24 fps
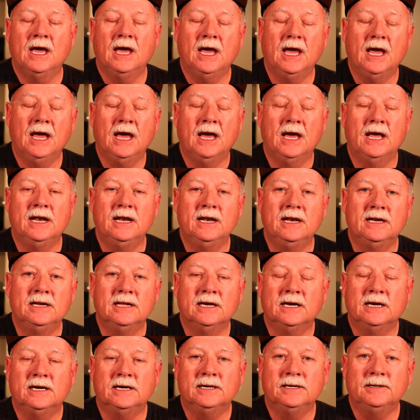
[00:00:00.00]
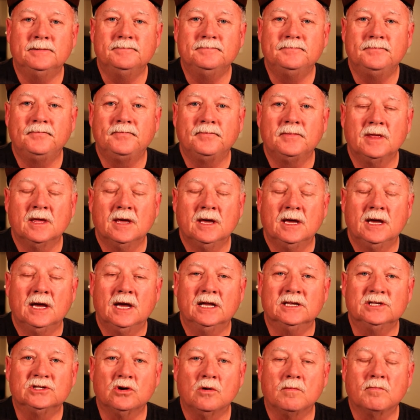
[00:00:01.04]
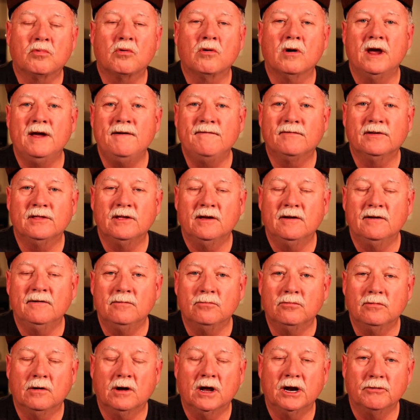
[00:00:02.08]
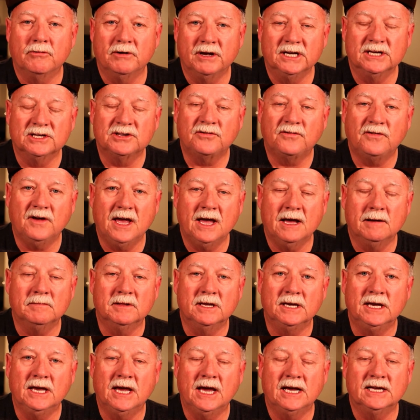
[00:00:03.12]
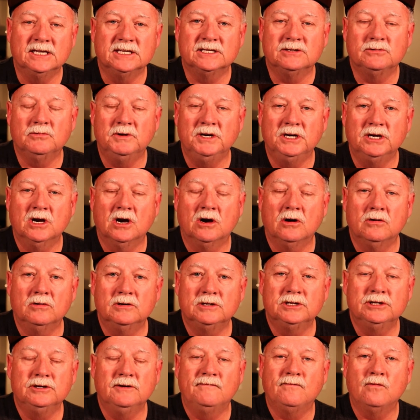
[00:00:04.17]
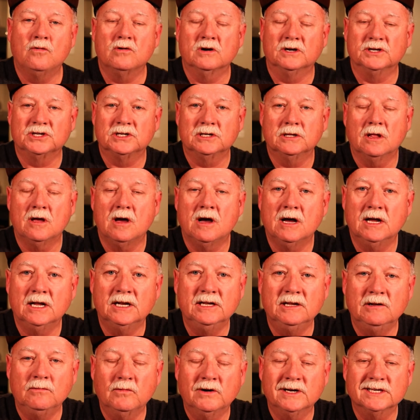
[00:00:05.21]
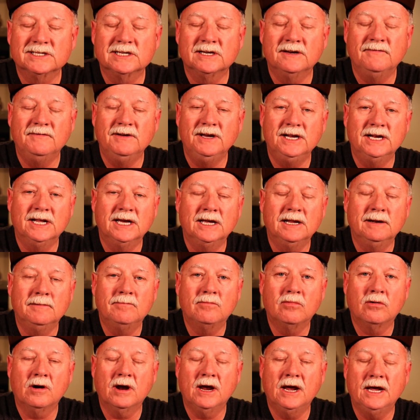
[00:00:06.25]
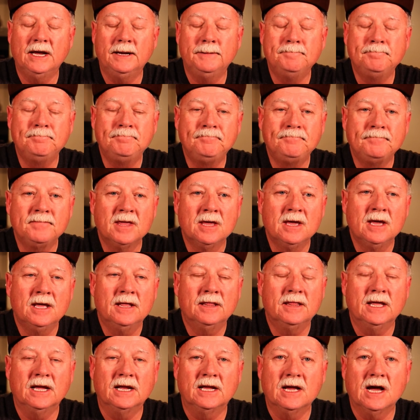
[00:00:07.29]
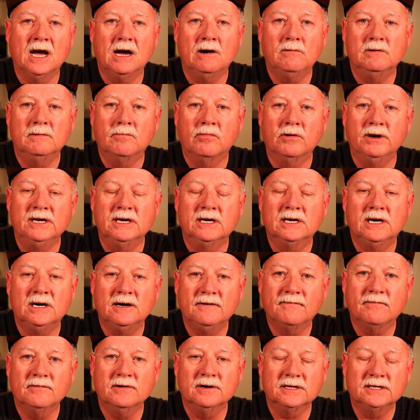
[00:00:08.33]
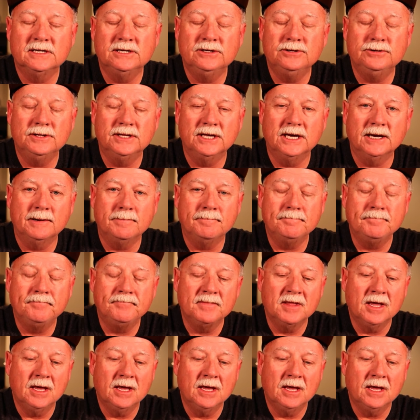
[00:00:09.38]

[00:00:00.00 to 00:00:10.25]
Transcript: and um, and so pray for the Rodriguez family as we go to Forest Lawn in West Covina and pray that God would bring comfort to them.